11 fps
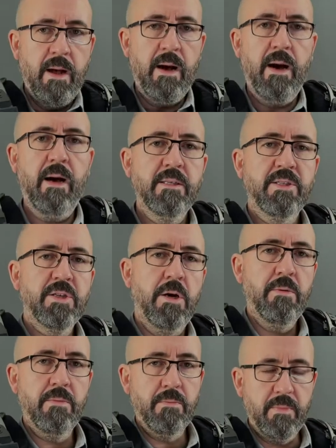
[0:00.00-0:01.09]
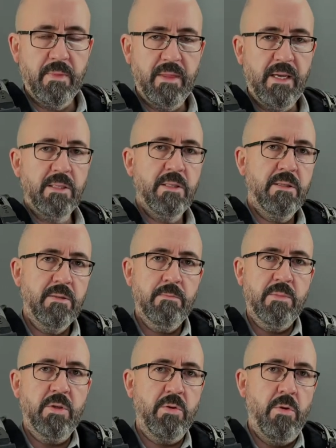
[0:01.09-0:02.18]
I'll show this
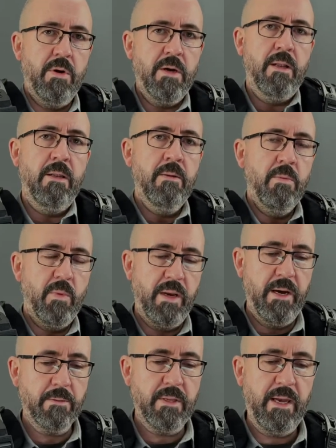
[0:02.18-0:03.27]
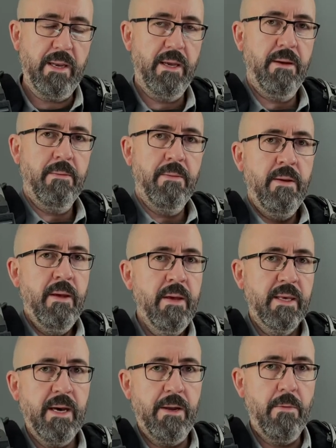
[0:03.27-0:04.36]
tutorial without any
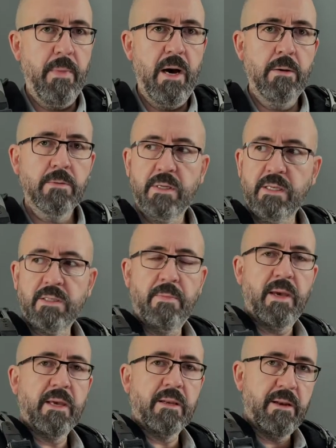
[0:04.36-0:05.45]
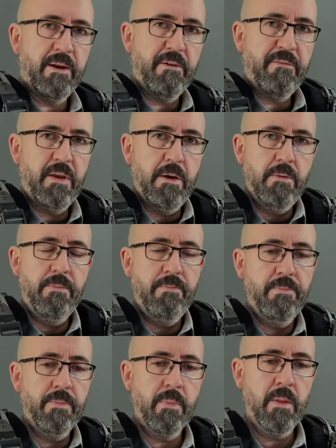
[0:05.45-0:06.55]
kind of mount, just to make it clear for you.
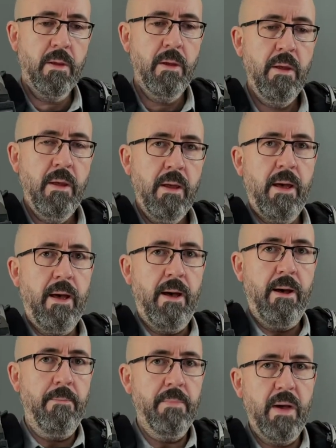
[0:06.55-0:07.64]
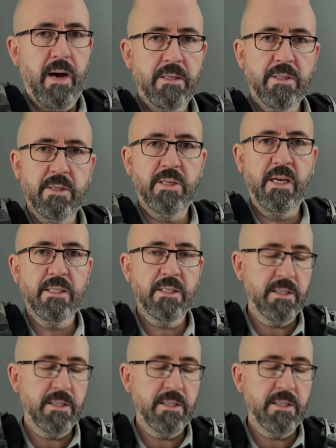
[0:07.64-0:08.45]
I suggest